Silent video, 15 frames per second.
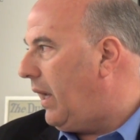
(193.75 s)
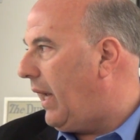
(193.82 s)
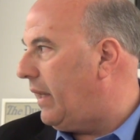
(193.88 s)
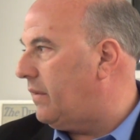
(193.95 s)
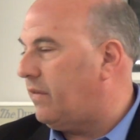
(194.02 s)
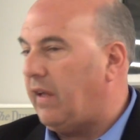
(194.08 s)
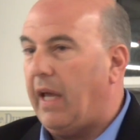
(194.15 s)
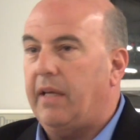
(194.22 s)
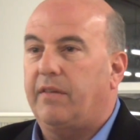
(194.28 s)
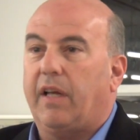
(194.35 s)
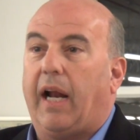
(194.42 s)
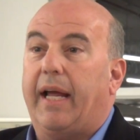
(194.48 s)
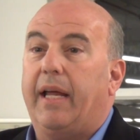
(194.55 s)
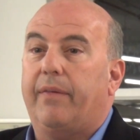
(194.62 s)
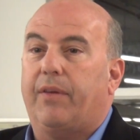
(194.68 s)
and say,
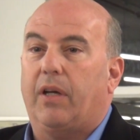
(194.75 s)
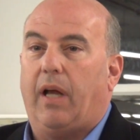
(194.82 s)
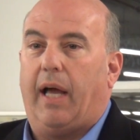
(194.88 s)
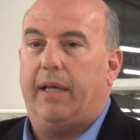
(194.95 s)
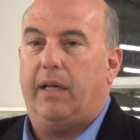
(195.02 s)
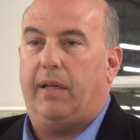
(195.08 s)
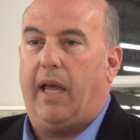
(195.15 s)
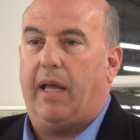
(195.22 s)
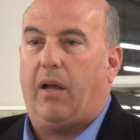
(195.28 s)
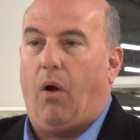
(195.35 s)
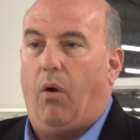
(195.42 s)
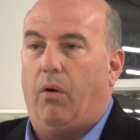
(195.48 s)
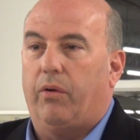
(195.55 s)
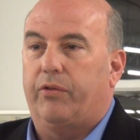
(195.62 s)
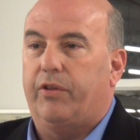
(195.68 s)
did I hit the 90-day
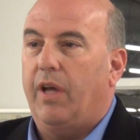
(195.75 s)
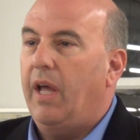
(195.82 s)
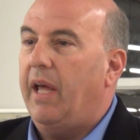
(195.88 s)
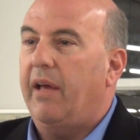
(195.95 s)
goals?